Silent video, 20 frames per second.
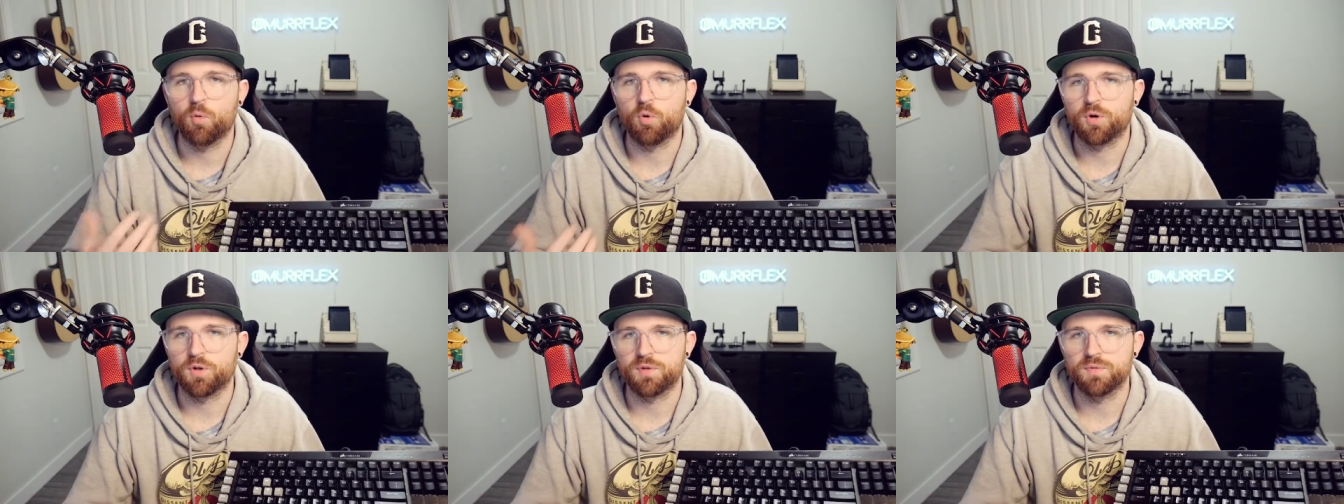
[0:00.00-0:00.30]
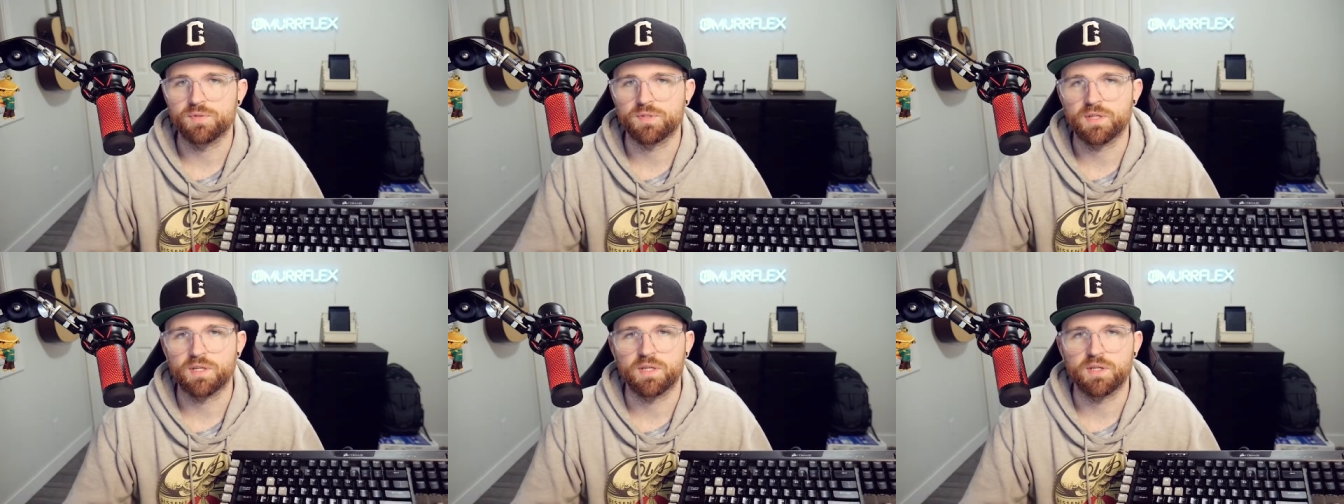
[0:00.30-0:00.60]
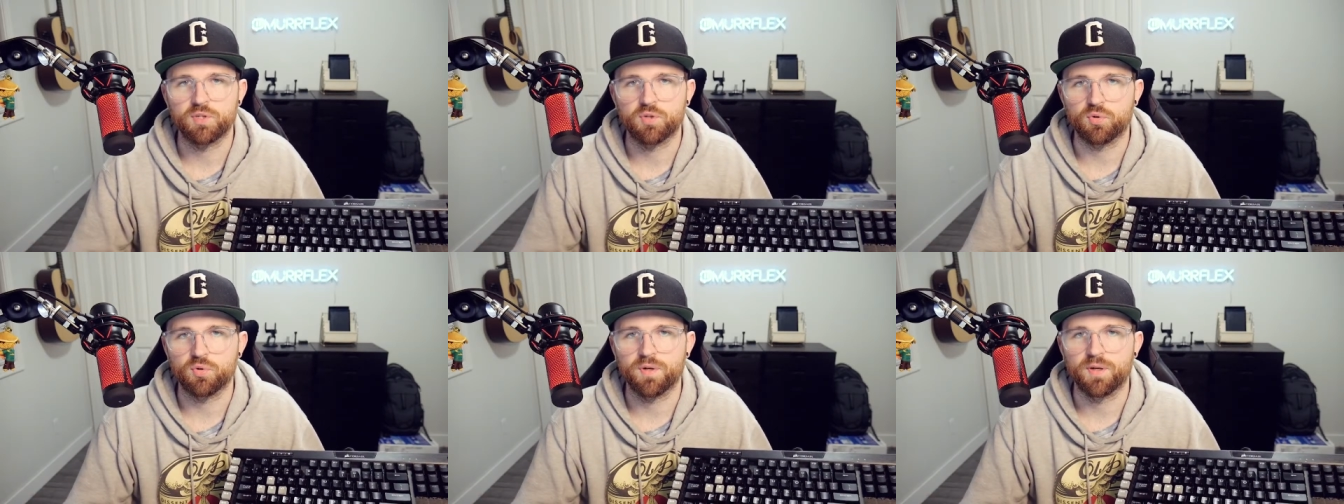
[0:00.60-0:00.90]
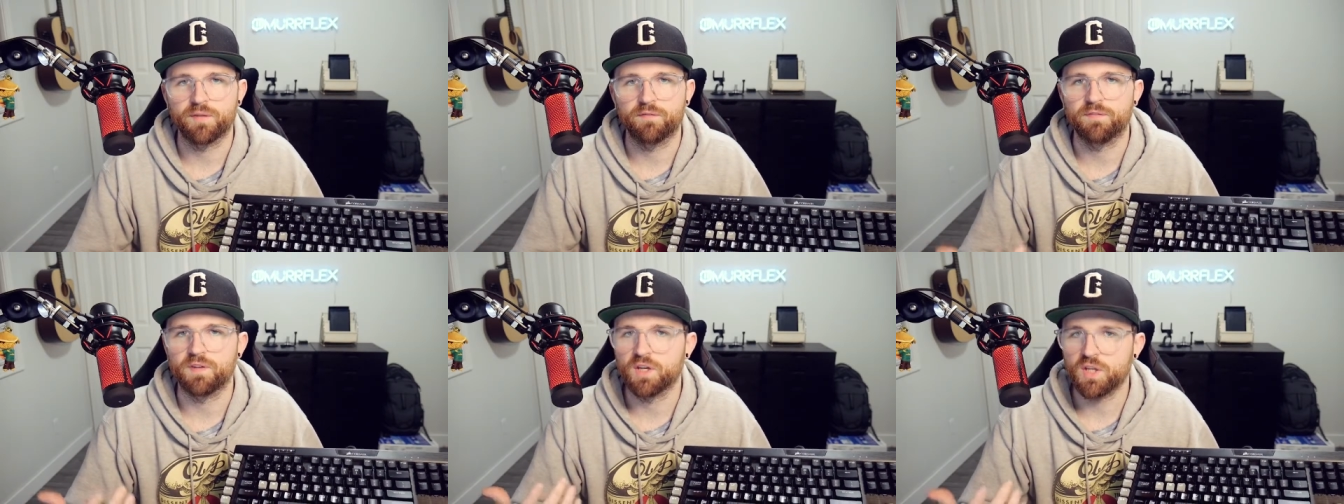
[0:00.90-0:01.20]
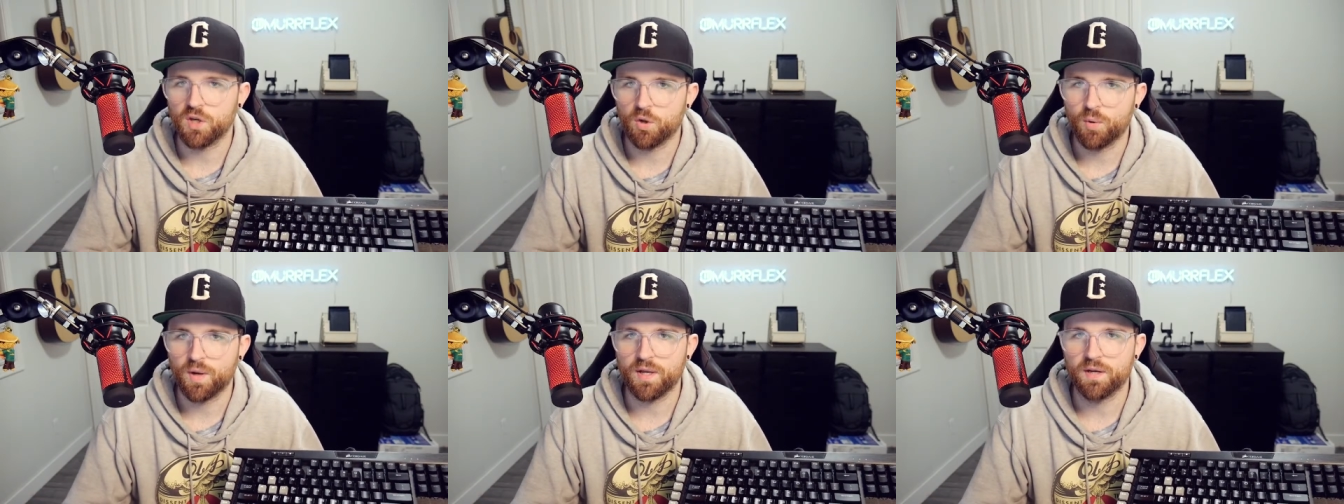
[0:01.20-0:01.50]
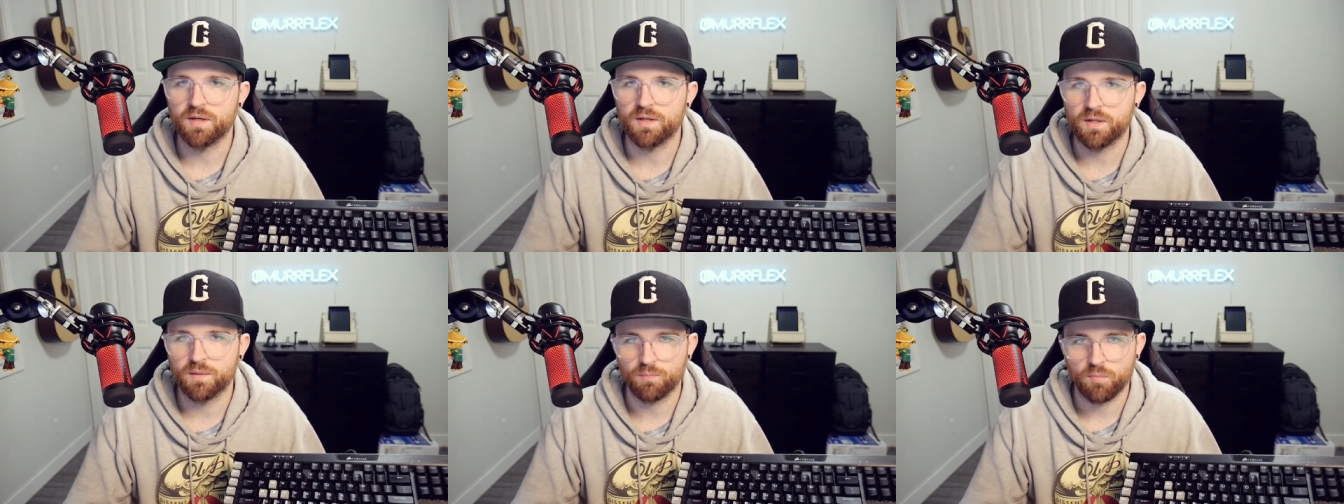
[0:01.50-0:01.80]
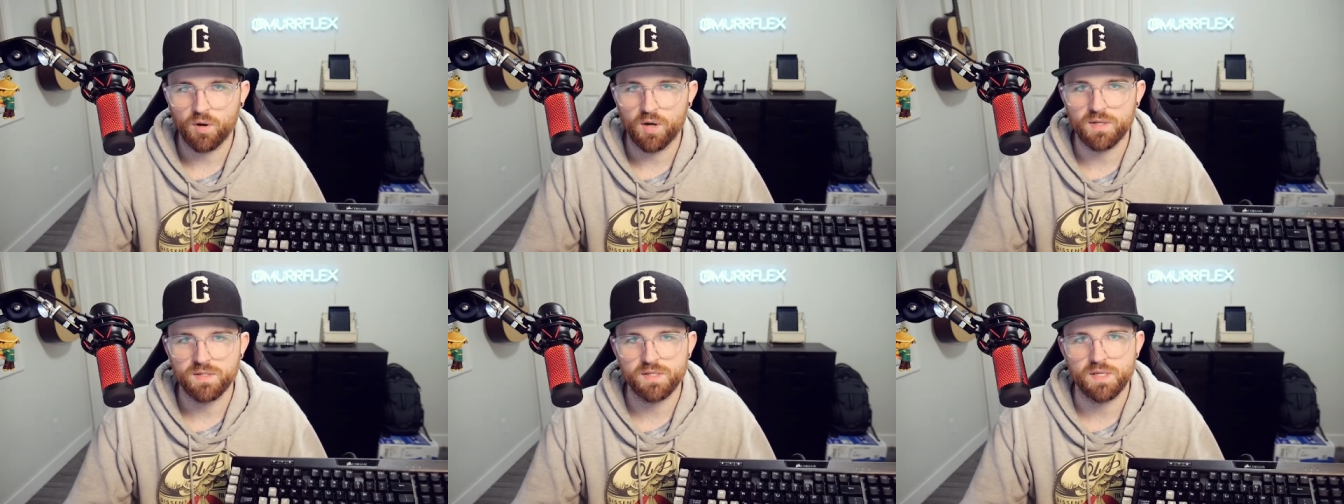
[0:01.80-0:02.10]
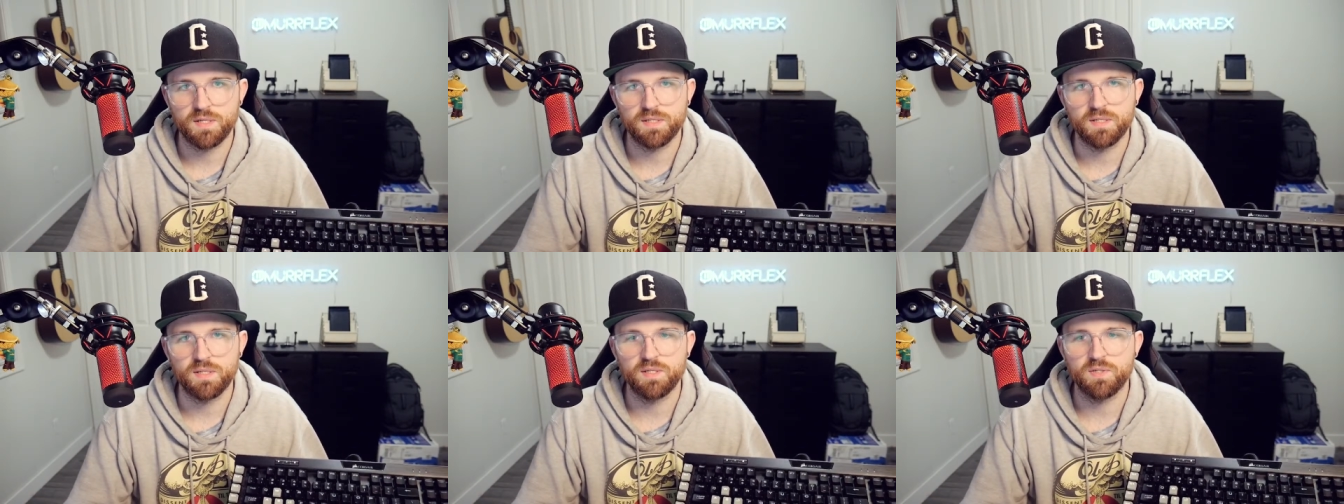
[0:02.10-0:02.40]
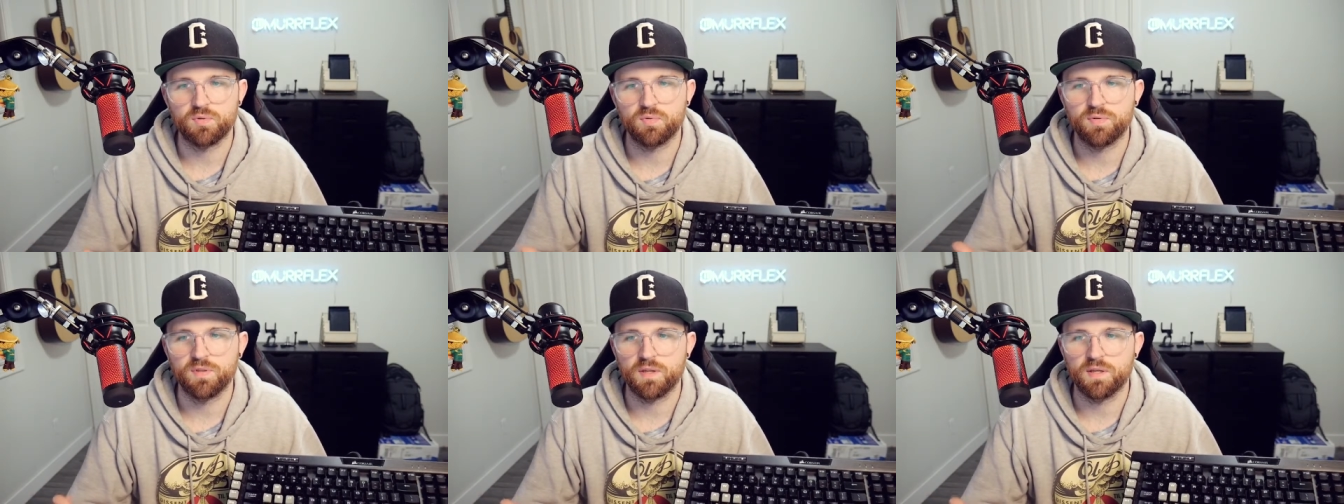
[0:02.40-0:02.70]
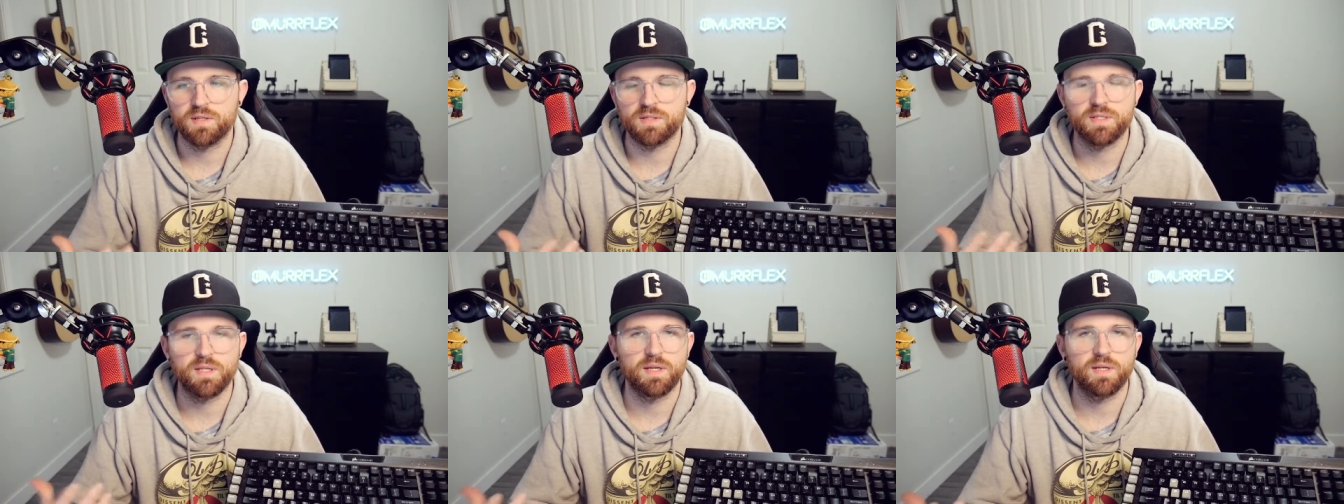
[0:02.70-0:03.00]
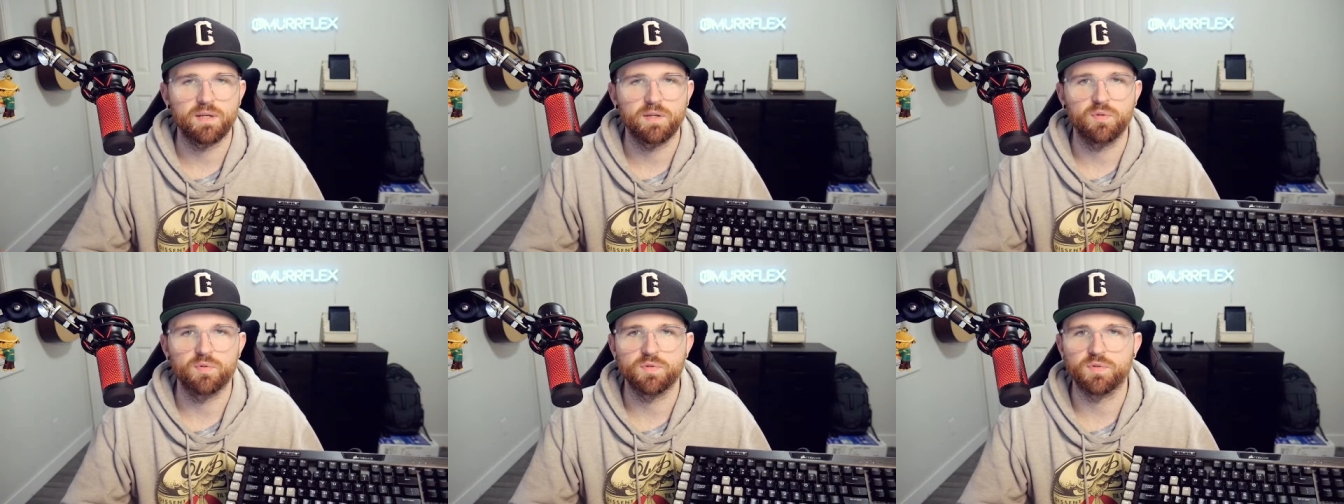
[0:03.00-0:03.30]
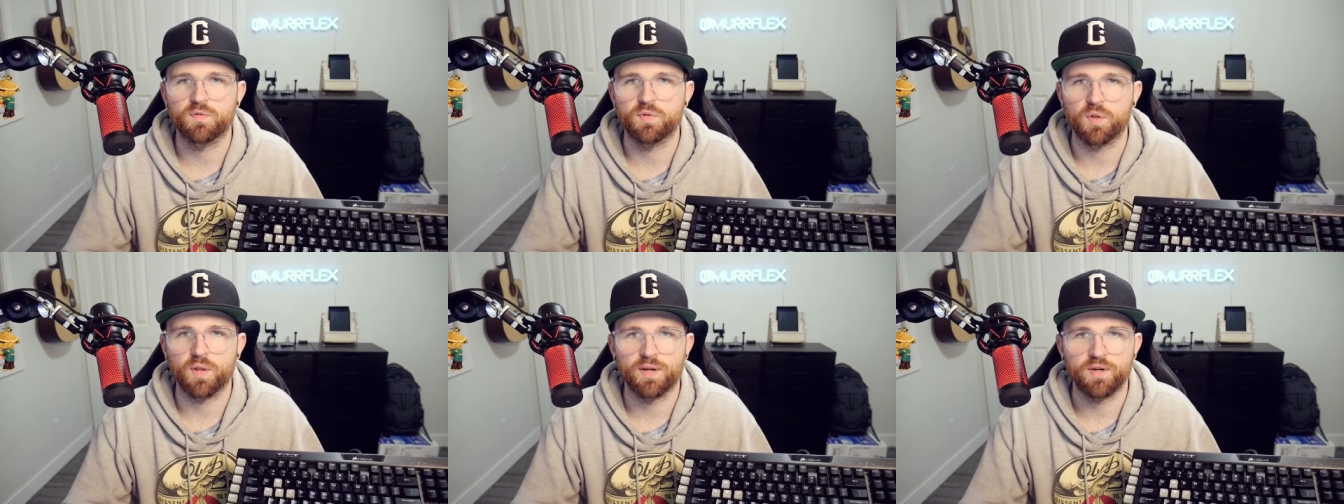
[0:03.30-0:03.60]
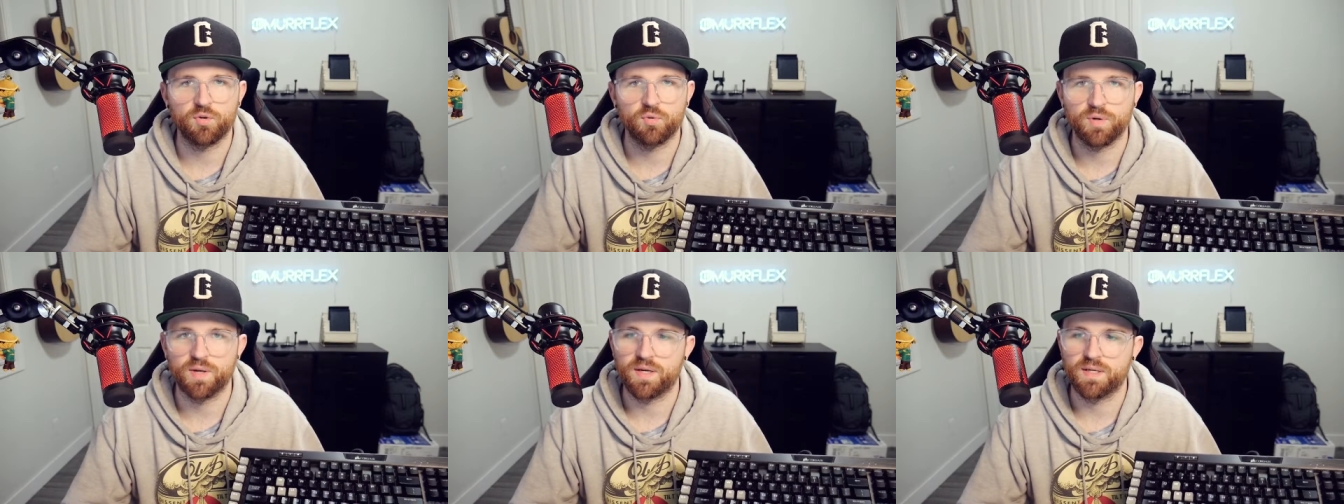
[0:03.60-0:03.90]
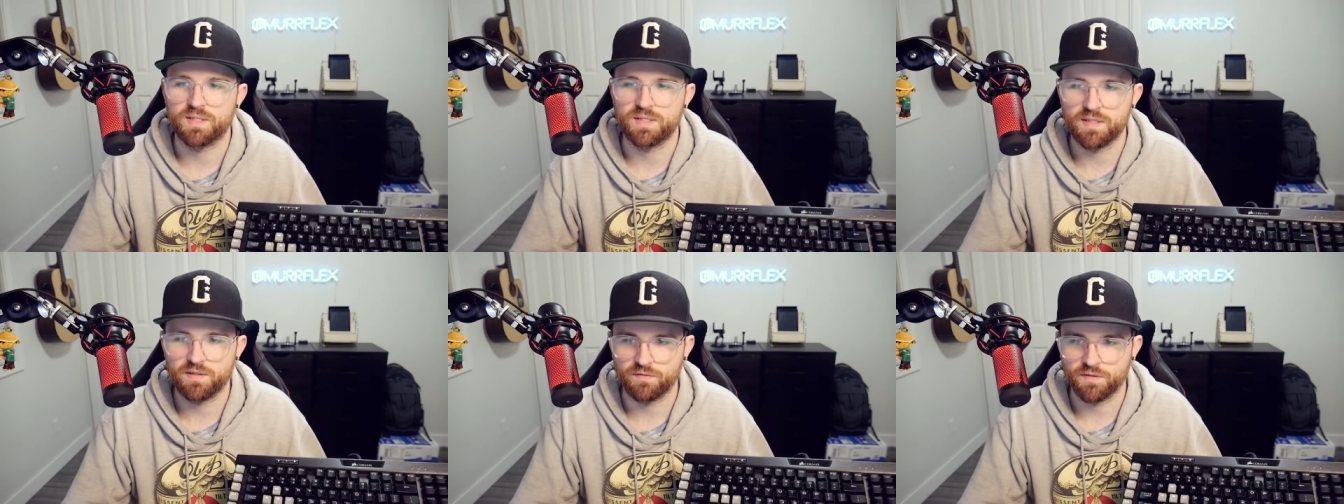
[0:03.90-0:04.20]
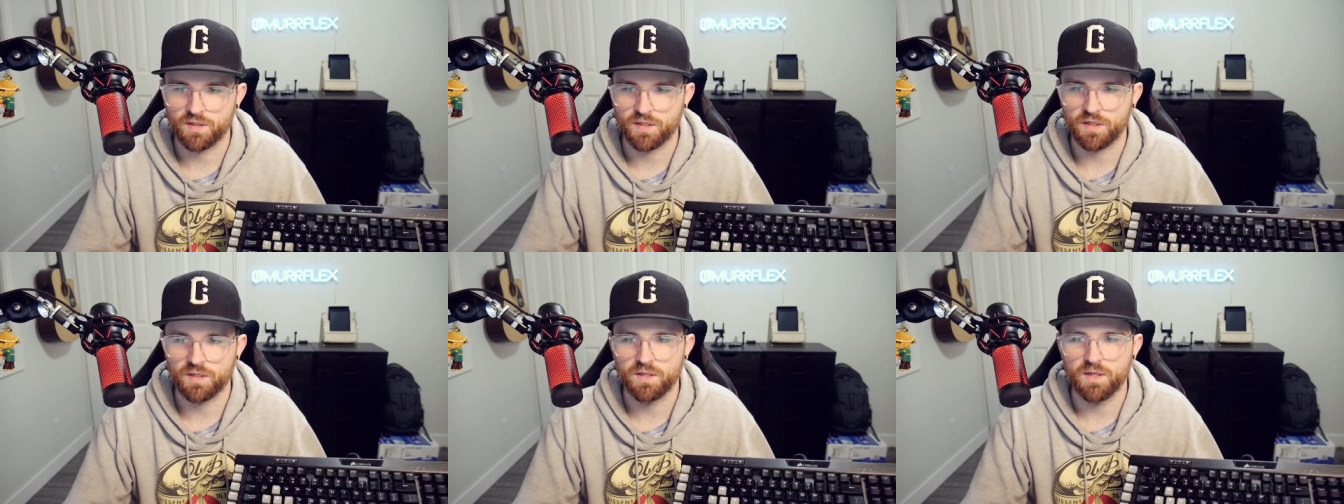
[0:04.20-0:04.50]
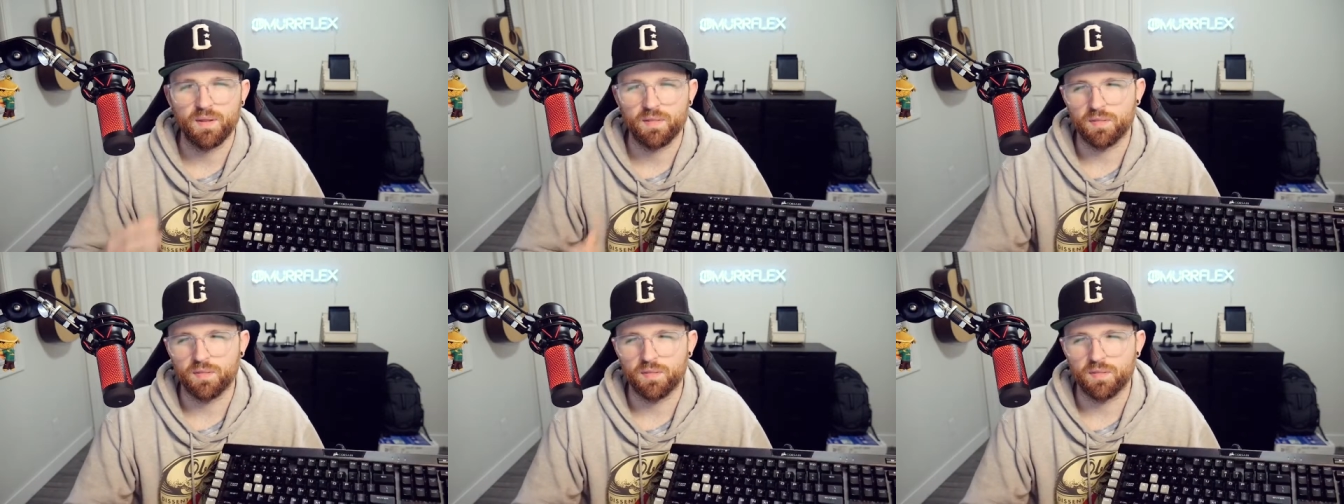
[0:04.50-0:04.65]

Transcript: or using it during video editing processes or things that I use for like creativity.